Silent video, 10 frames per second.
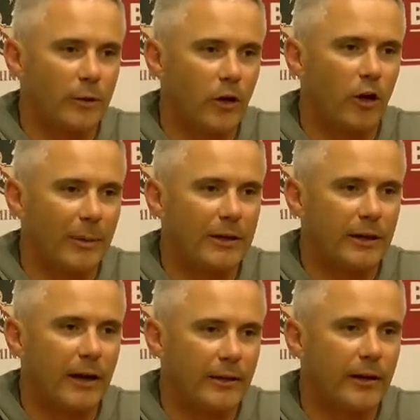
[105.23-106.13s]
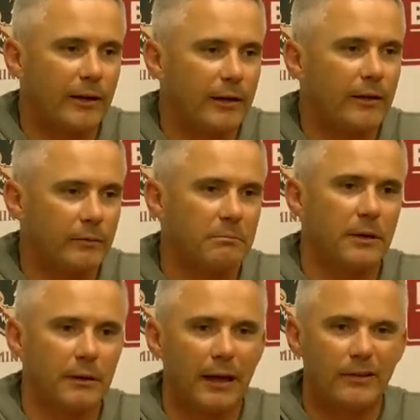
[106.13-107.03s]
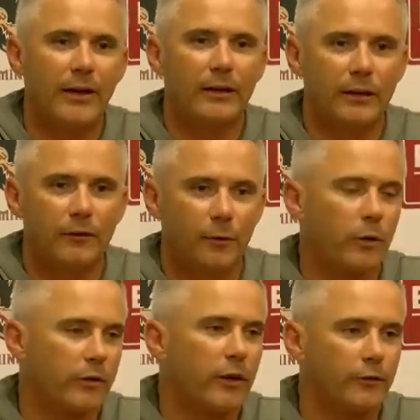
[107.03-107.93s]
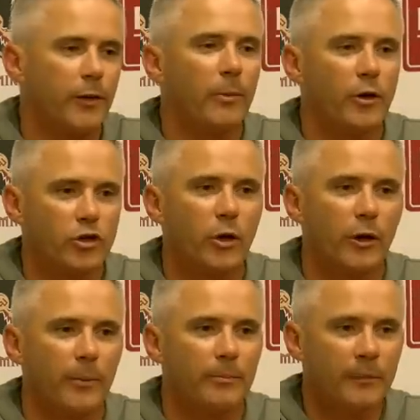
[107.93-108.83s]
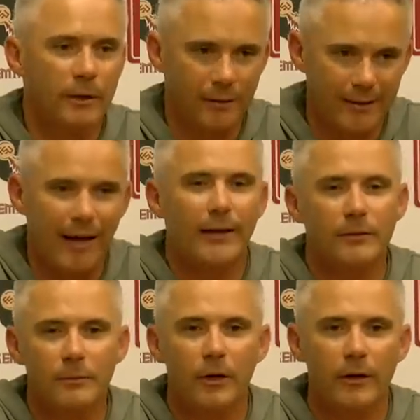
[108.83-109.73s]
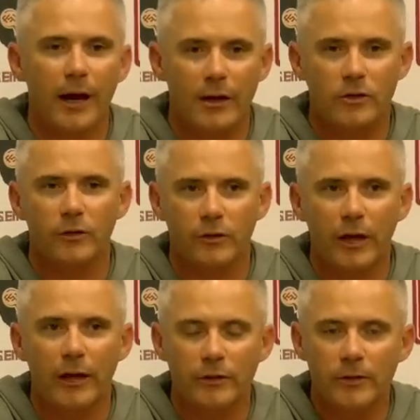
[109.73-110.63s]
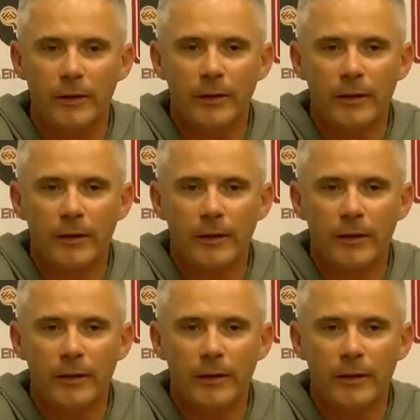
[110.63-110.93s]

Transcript: We talk about the identity and, and the identity of Florida State football showed up tonight on a national stage.